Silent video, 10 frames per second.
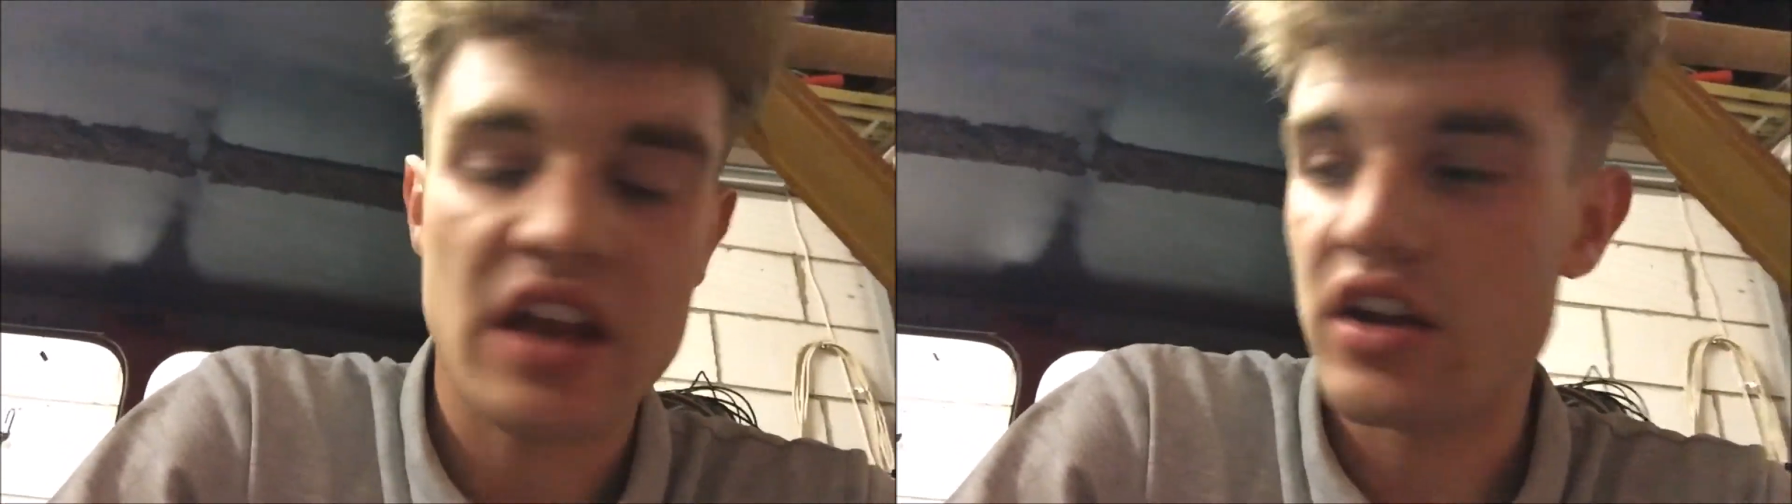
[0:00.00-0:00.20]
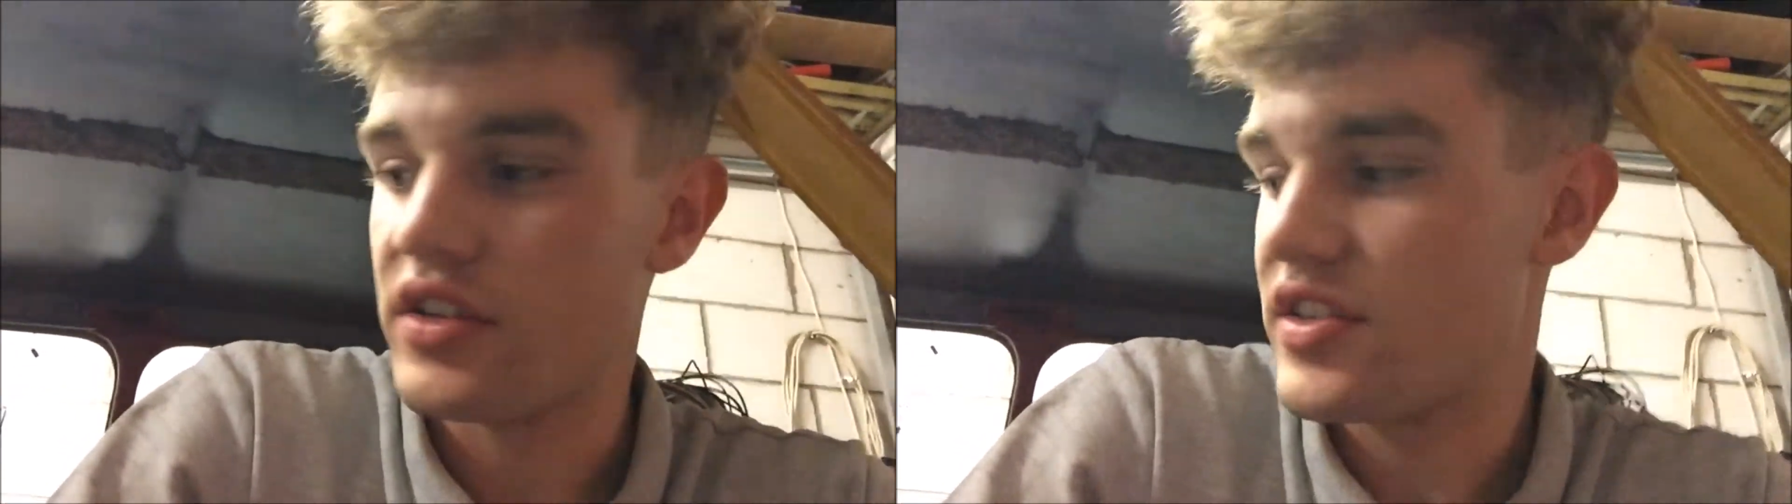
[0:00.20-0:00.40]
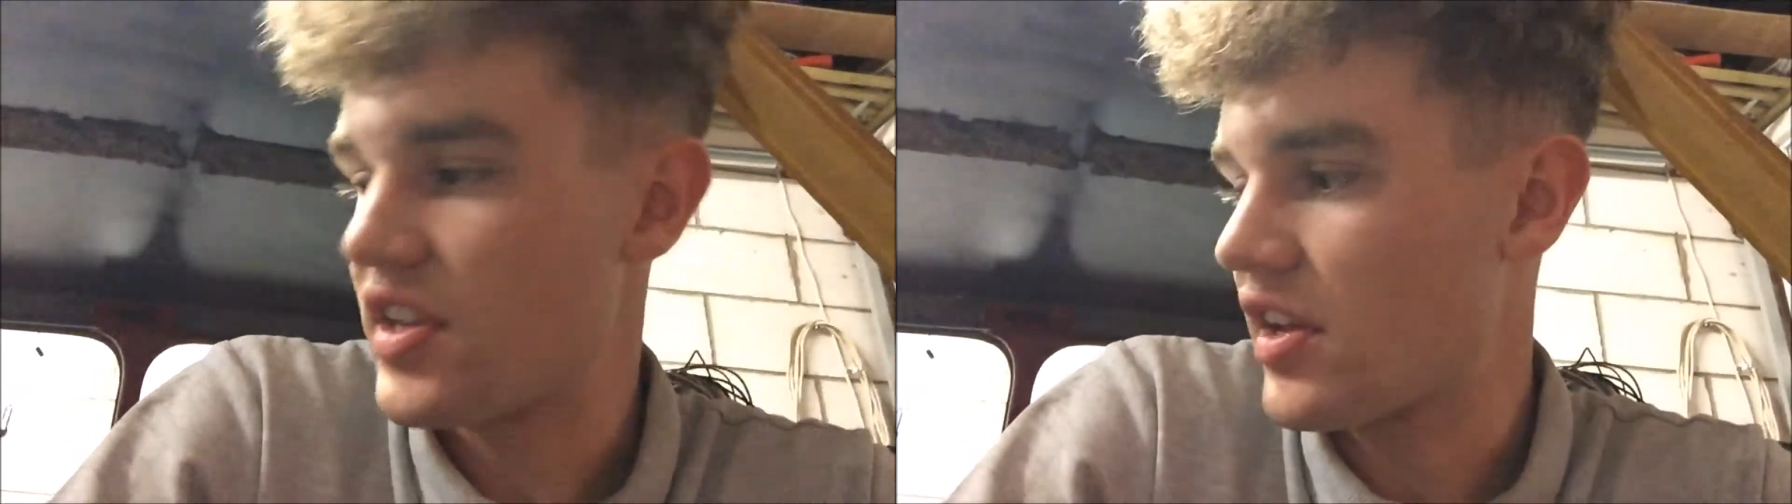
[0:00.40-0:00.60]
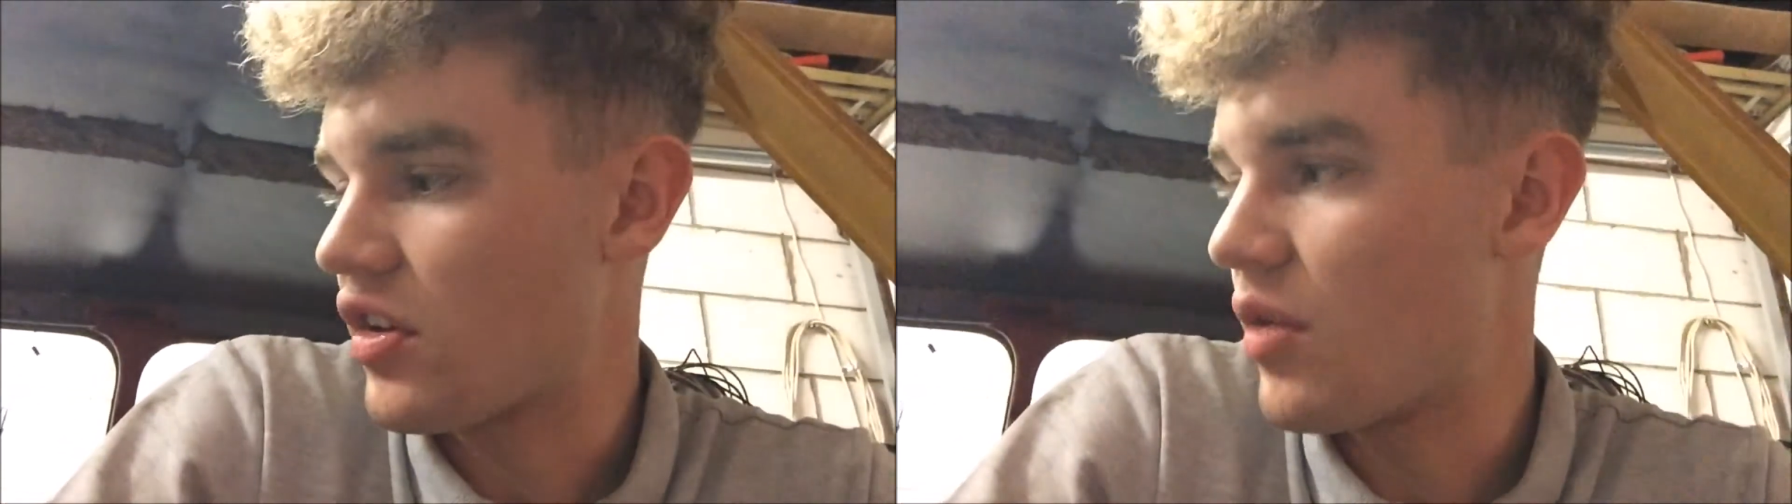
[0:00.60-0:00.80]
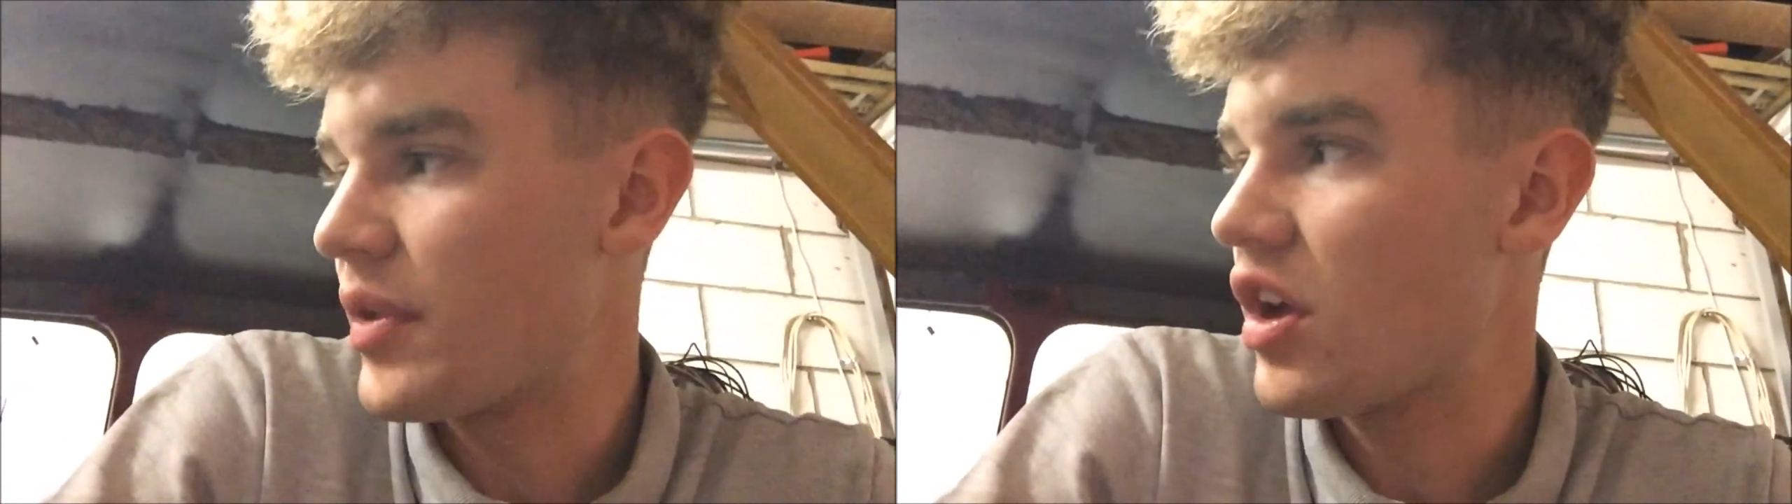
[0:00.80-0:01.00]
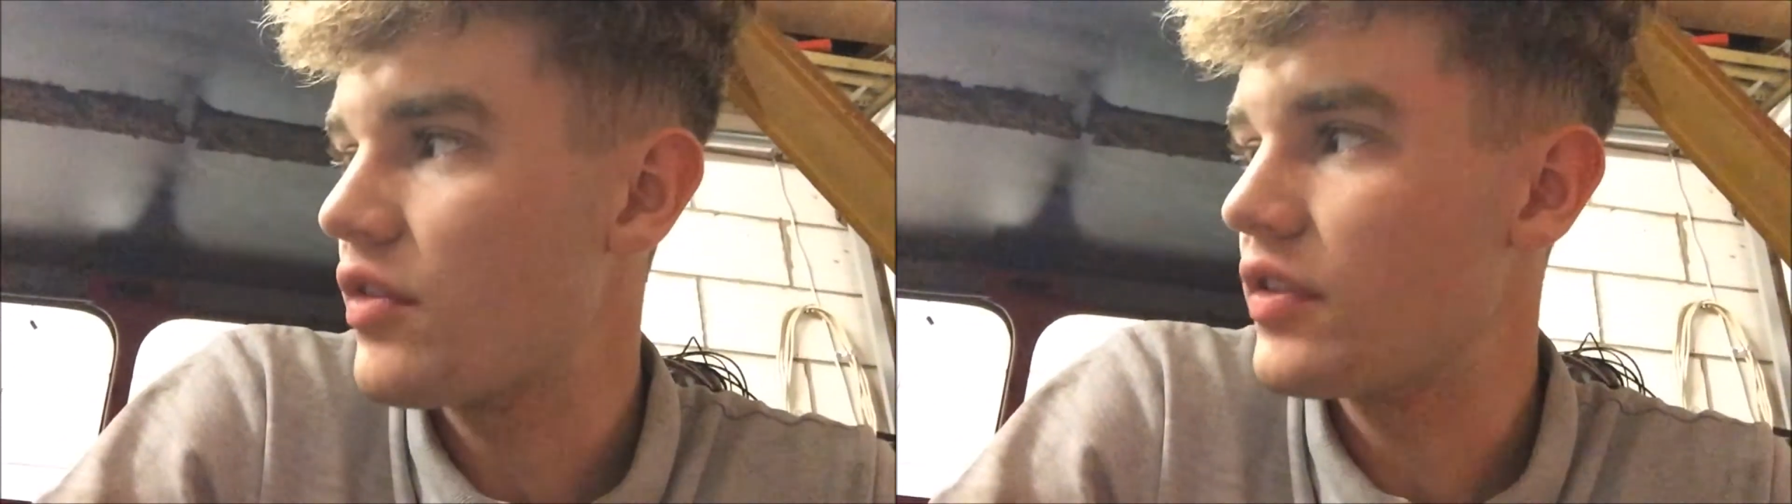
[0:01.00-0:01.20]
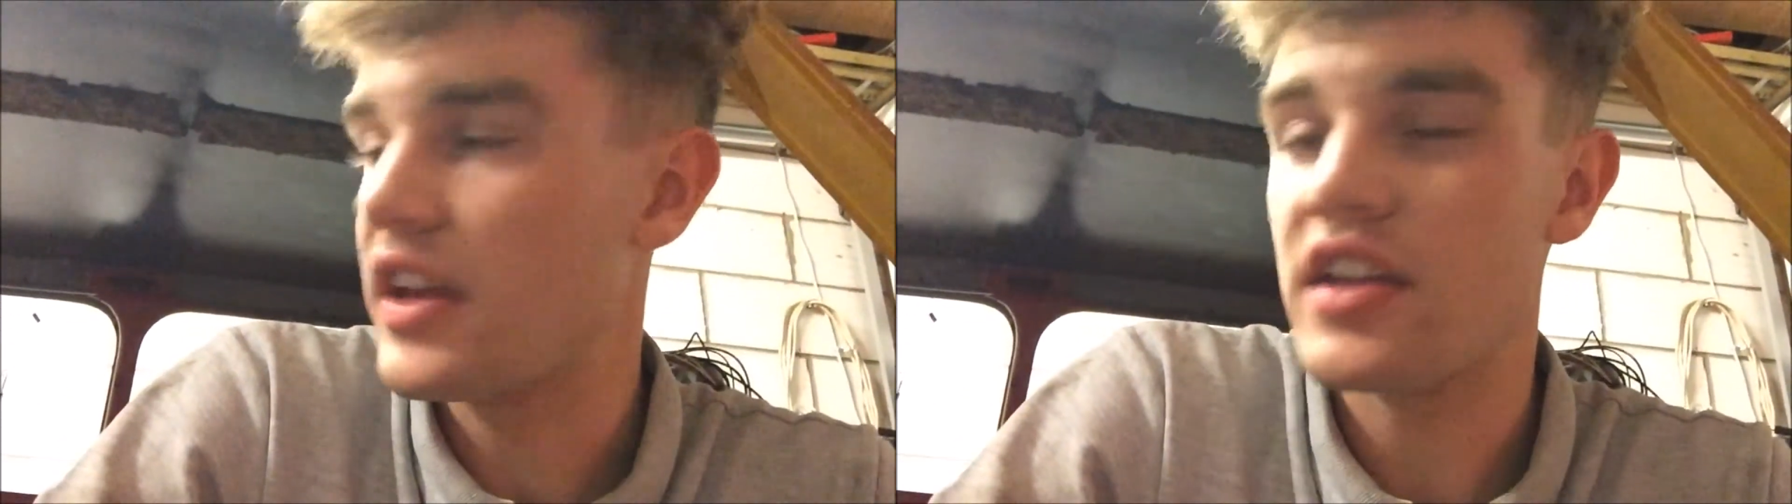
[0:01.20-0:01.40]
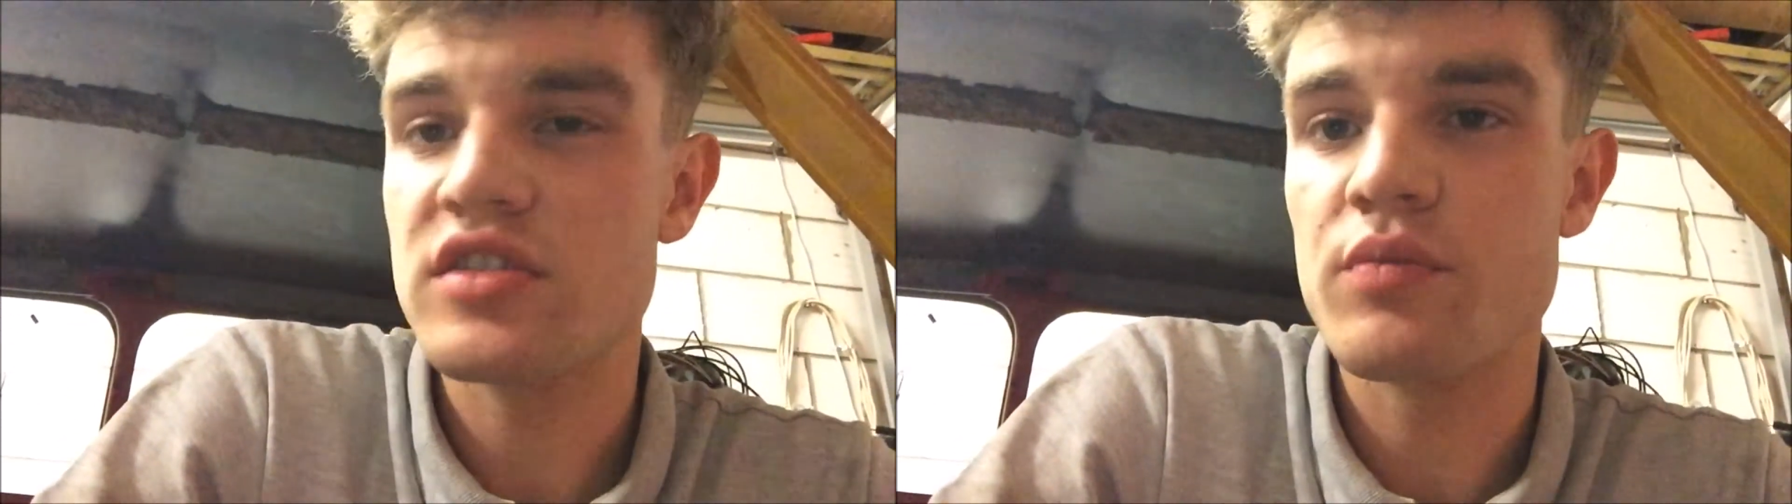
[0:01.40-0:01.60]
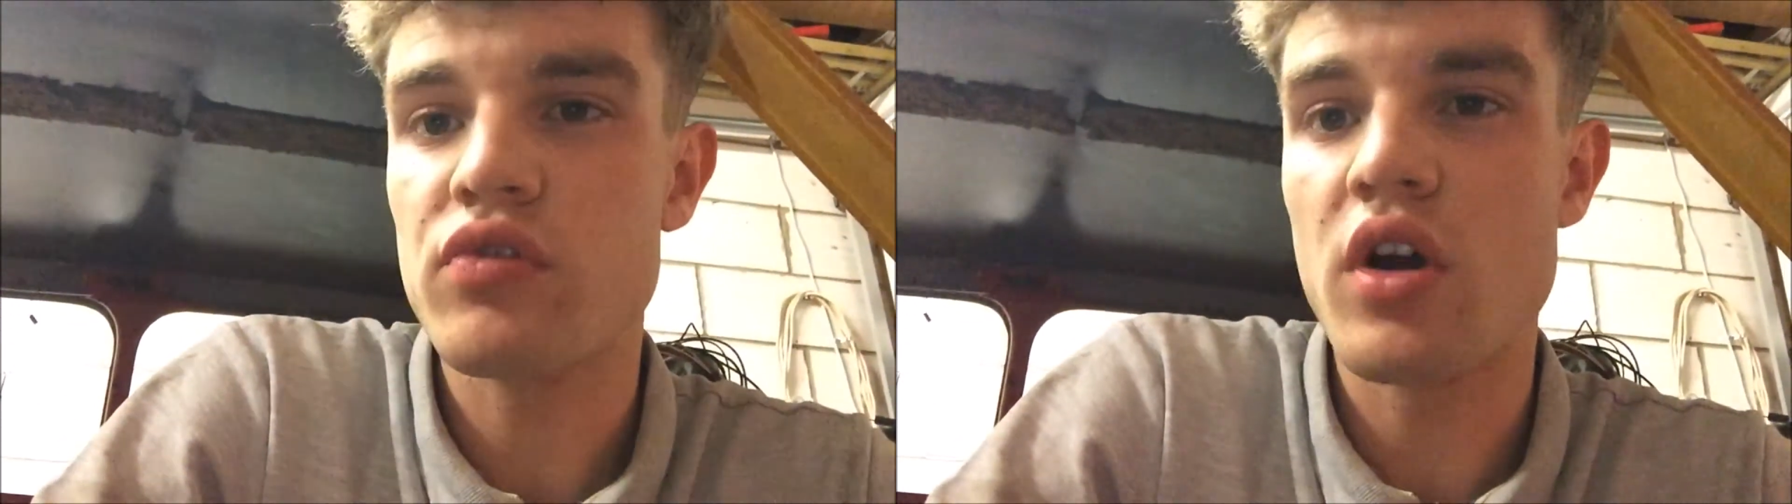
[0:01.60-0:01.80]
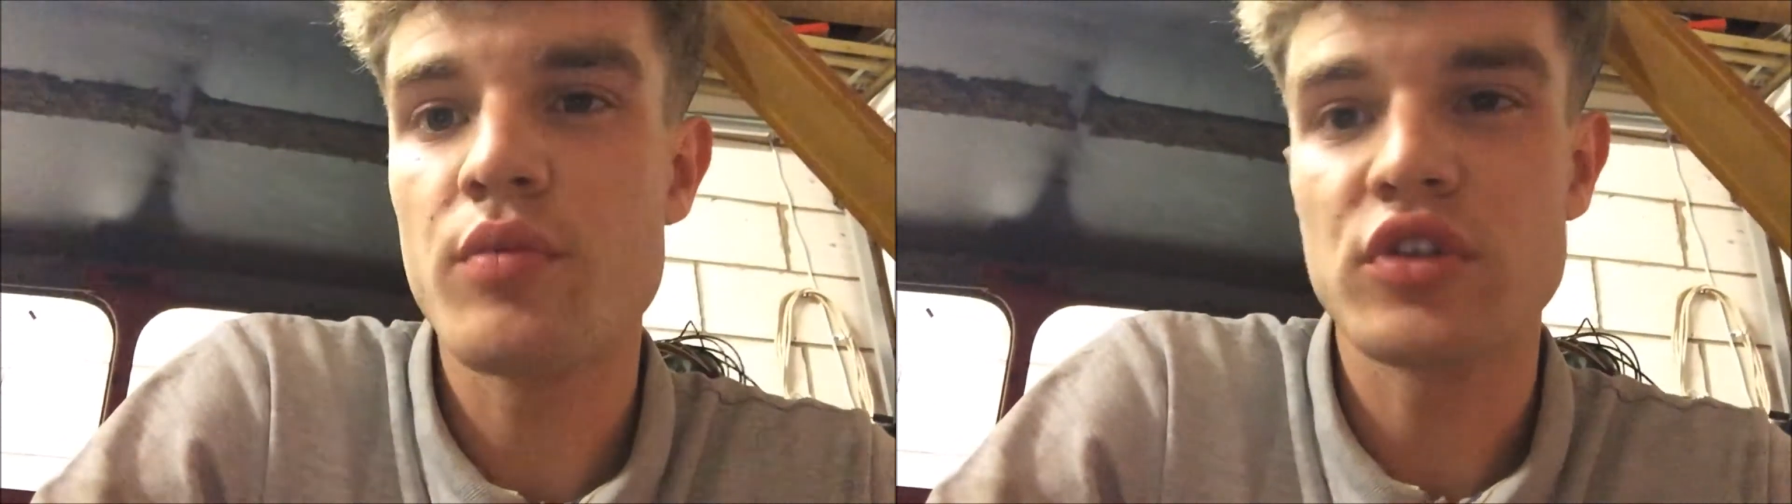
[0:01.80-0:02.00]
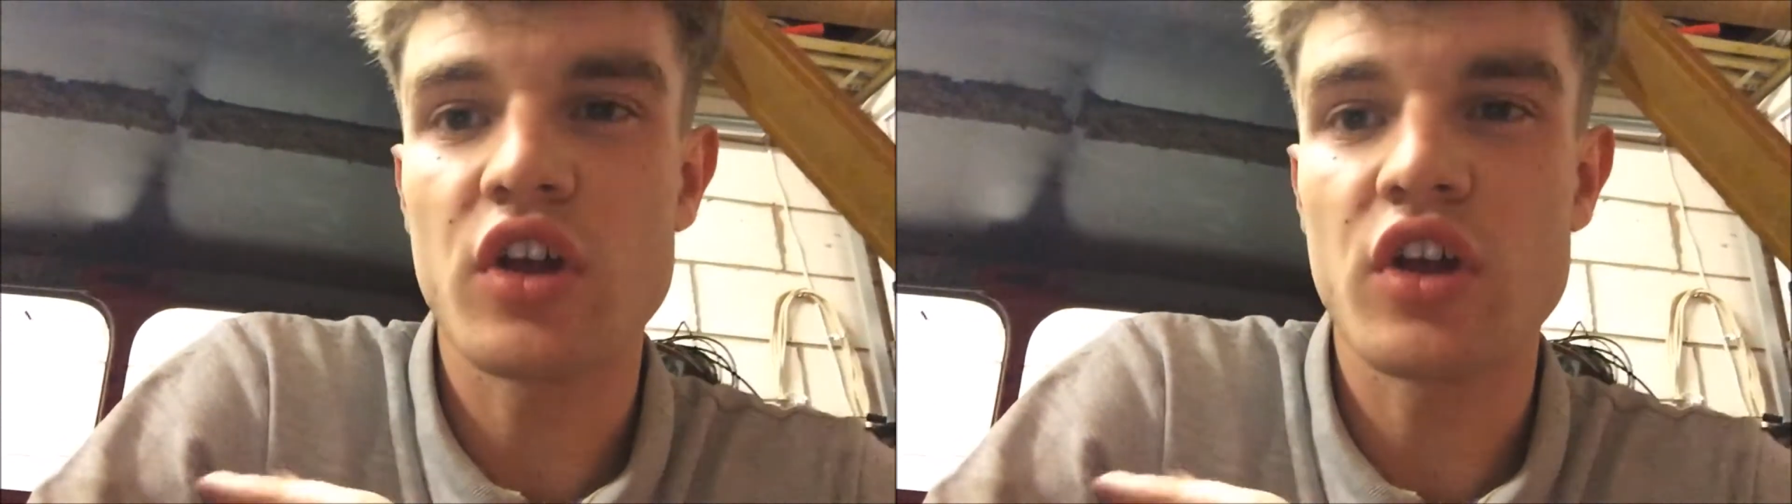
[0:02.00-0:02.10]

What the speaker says: I can see it coming, hopefully getting some primer